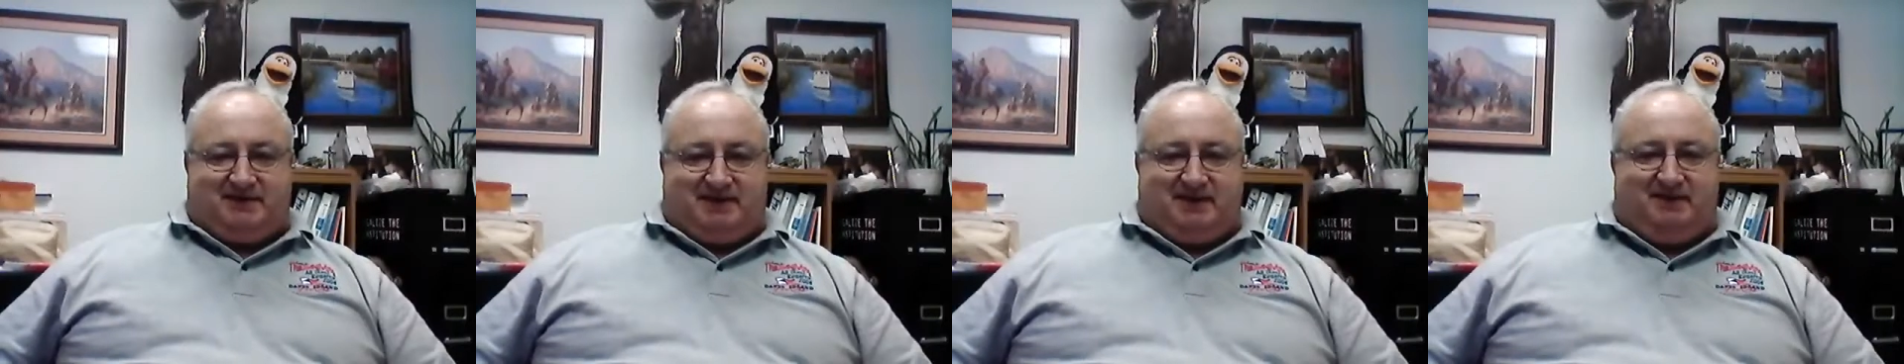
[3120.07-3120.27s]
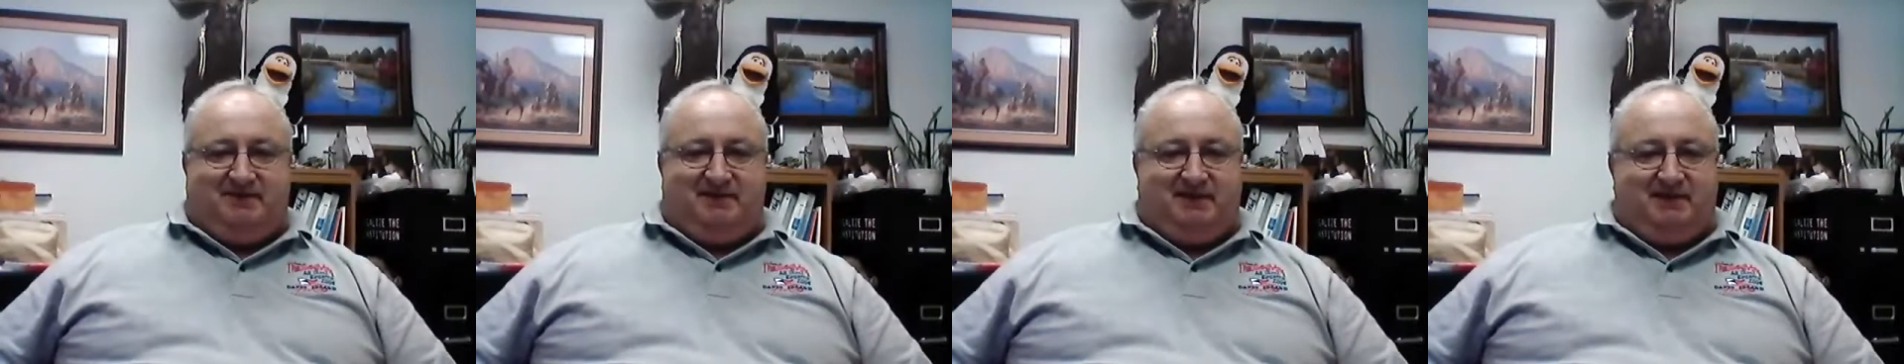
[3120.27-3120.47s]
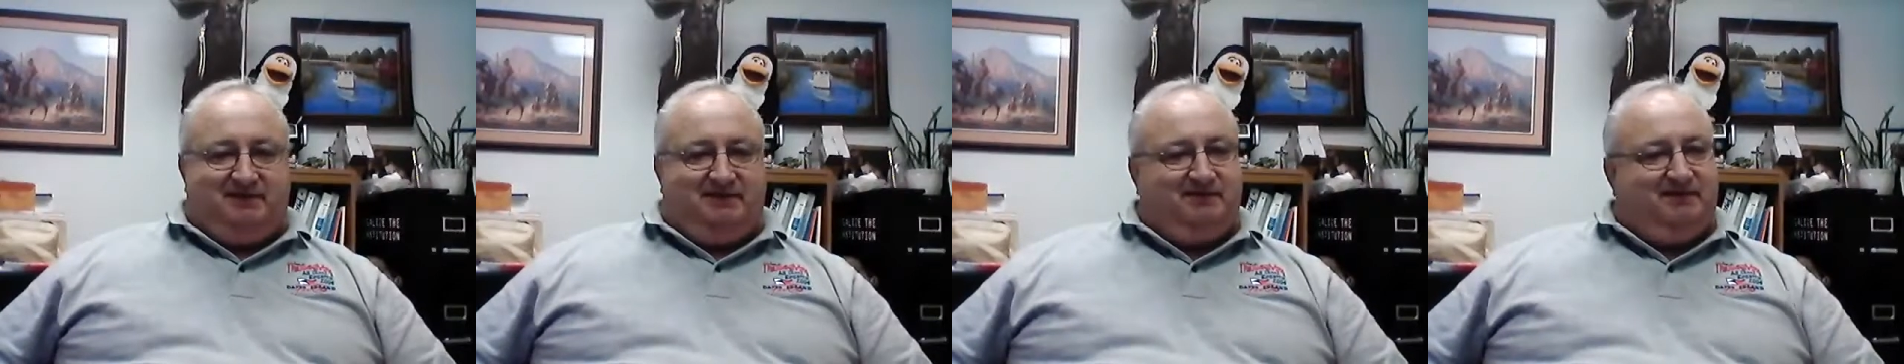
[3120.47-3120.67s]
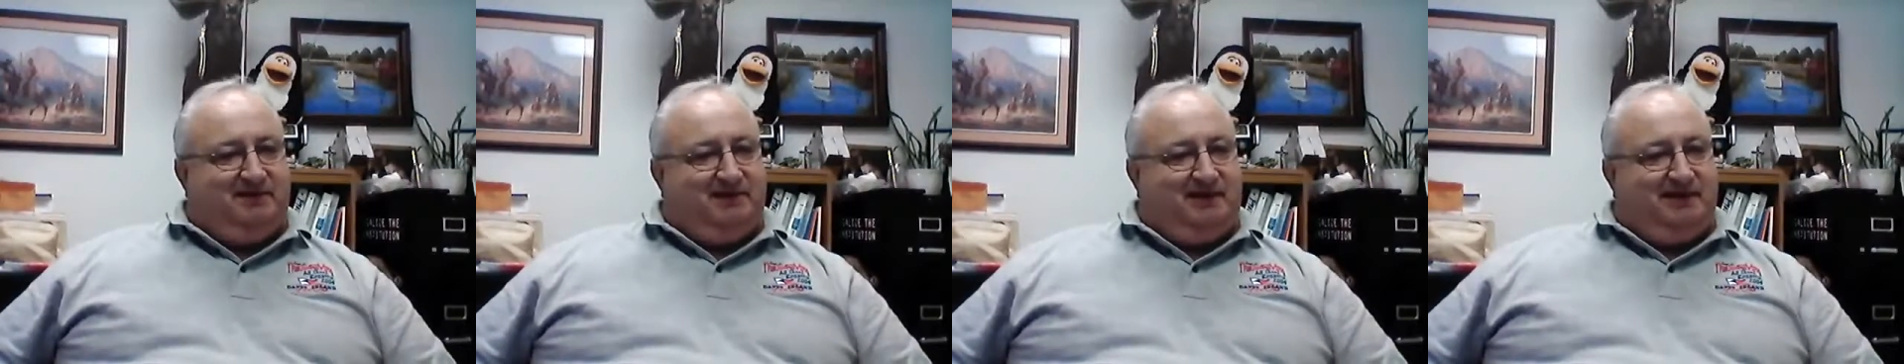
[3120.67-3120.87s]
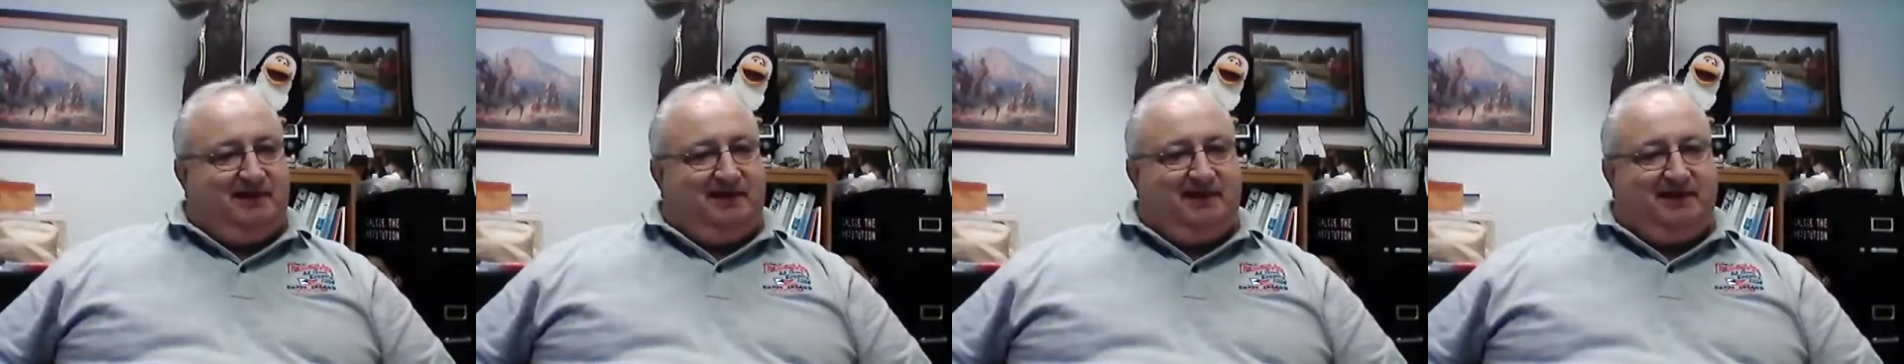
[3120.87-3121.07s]
something, he
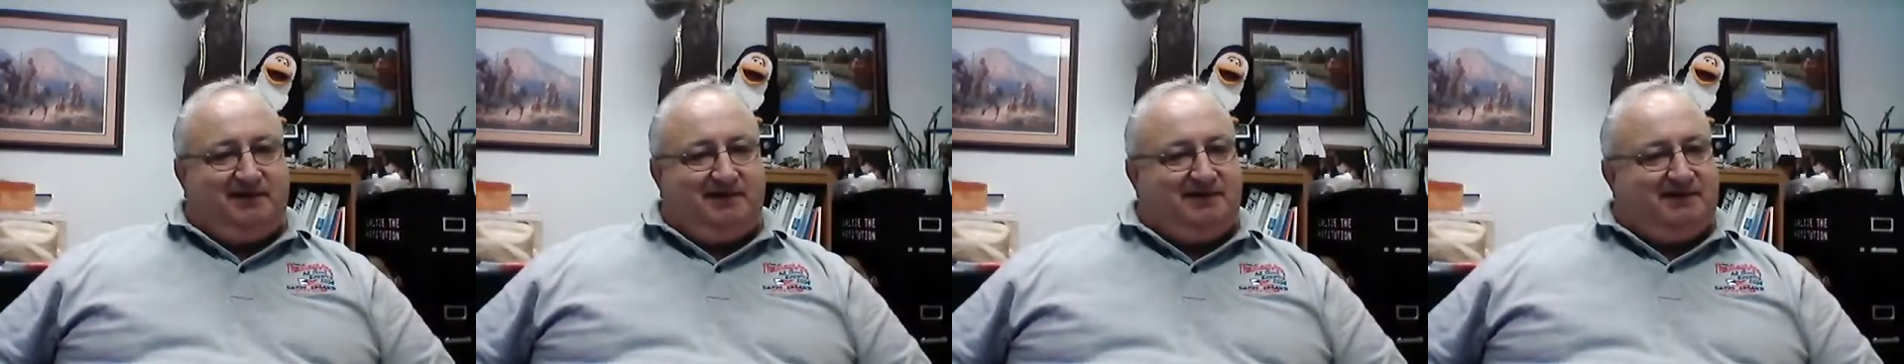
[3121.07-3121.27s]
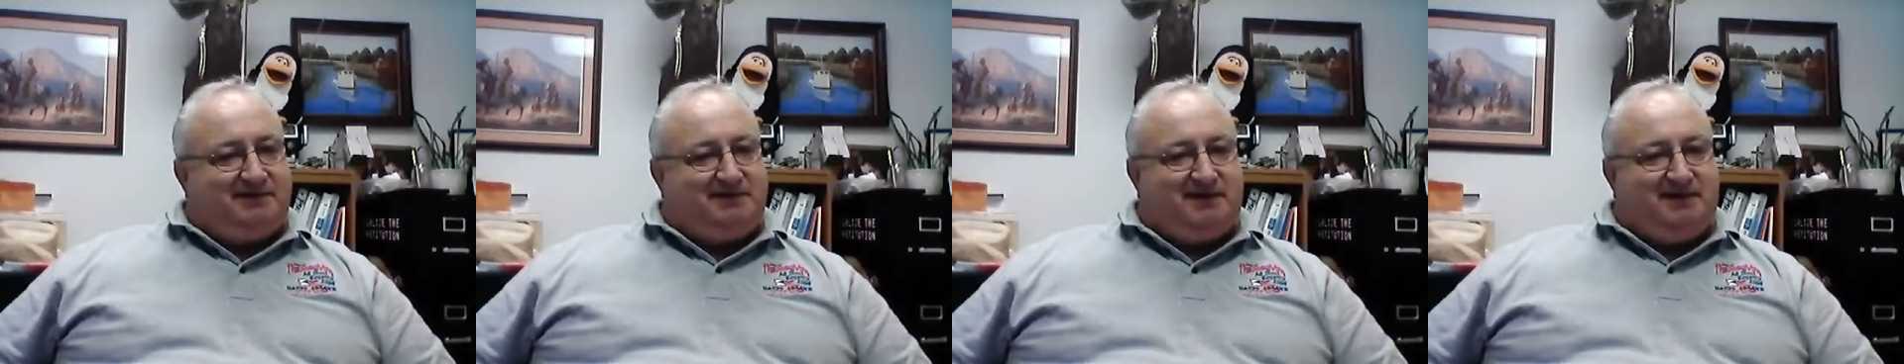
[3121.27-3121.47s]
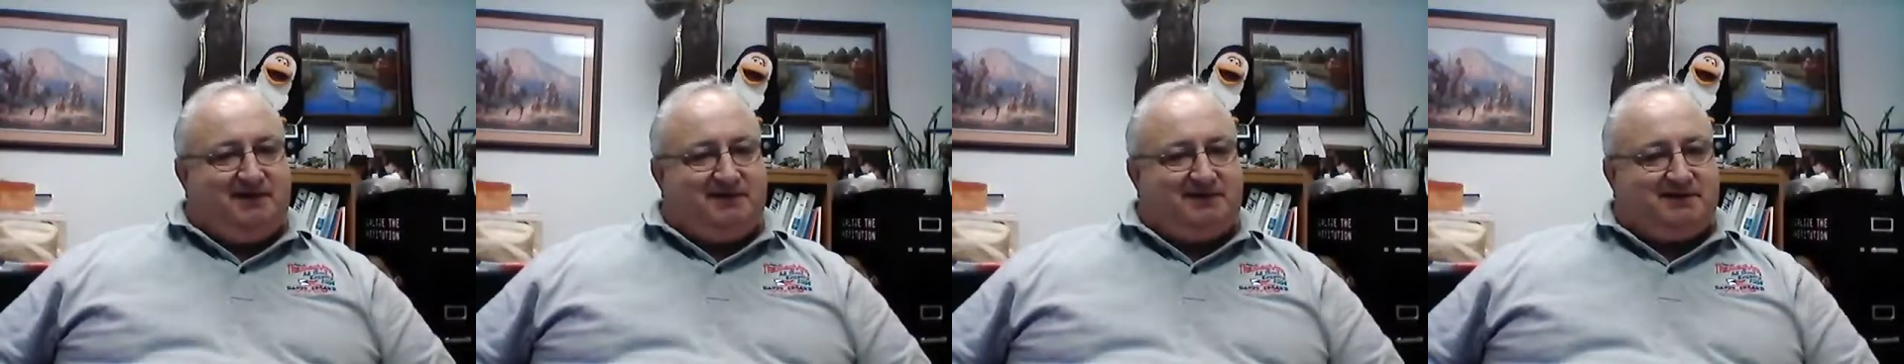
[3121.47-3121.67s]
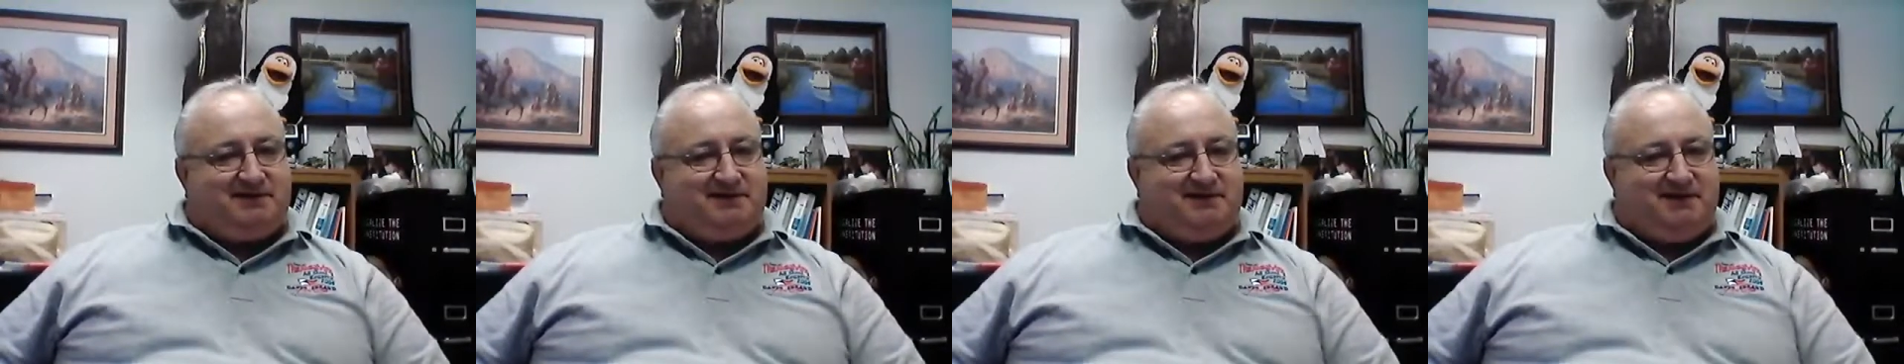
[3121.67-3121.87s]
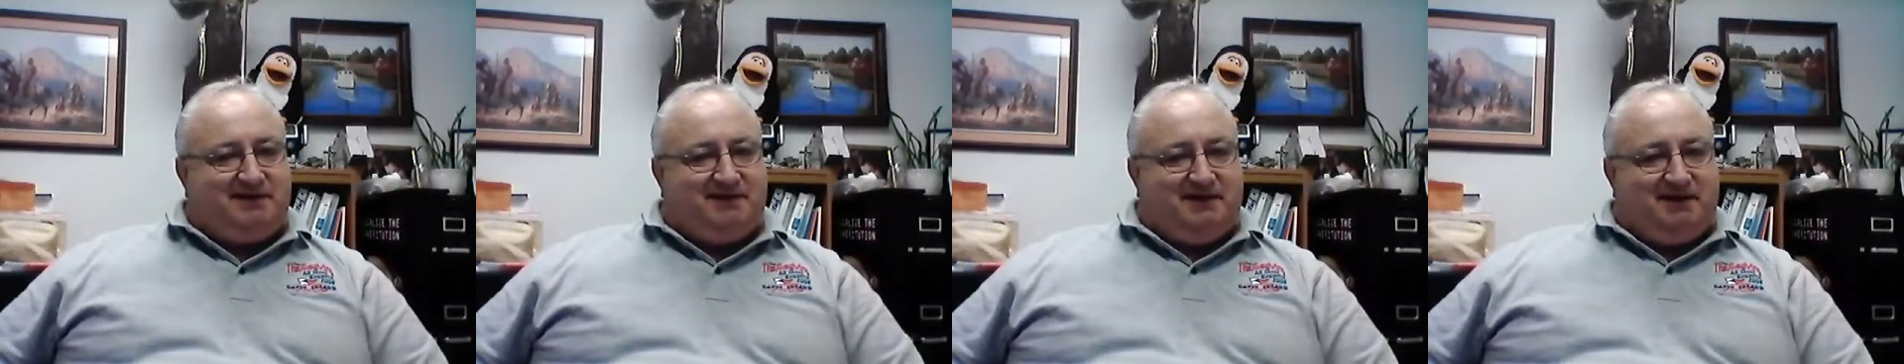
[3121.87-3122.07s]
was
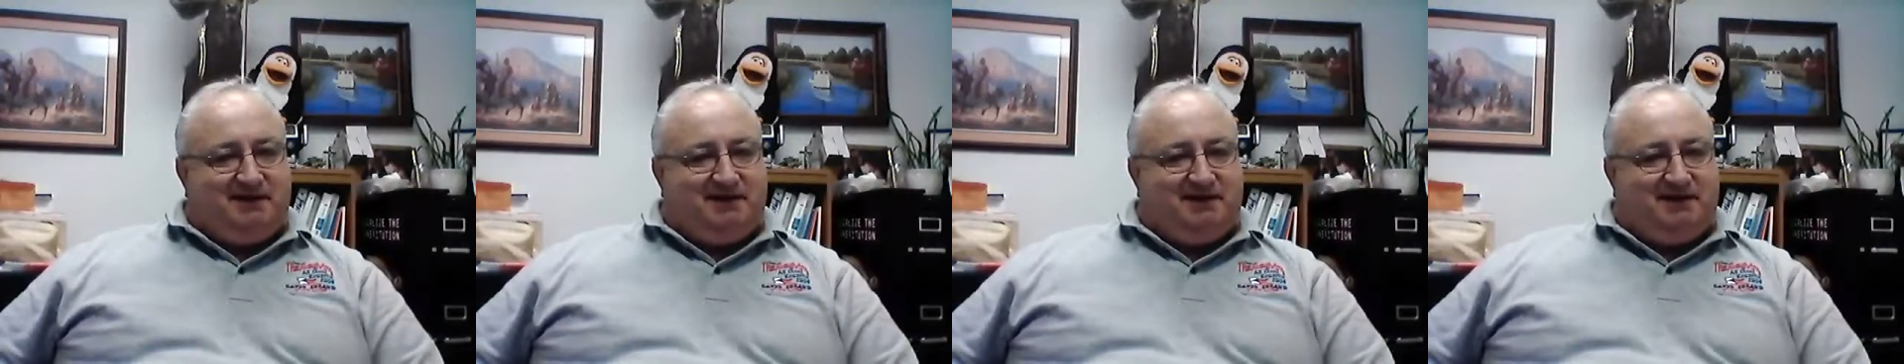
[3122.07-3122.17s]
excuses and